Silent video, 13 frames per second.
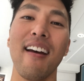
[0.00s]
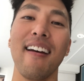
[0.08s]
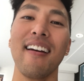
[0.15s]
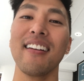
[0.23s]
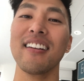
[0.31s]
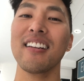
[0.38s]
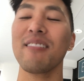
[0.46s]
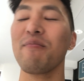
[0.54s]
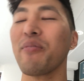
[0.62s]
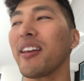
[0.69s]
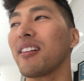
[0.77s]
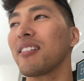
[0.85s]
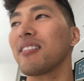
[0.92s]
And
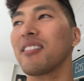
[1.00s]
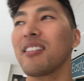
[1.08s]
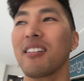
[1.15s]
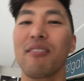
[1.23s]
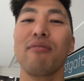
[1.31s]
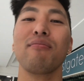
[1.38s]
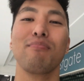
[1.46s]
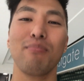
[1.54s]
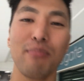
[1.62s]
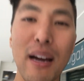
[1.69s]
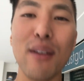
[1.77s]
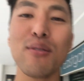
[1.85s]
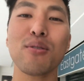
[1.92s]
the
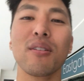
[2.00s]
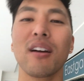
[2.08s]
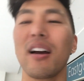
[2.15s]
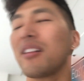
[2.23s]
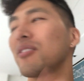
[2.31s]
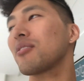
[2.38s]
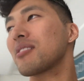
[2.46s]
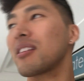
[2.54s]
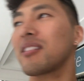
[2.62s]
bouncer guy looks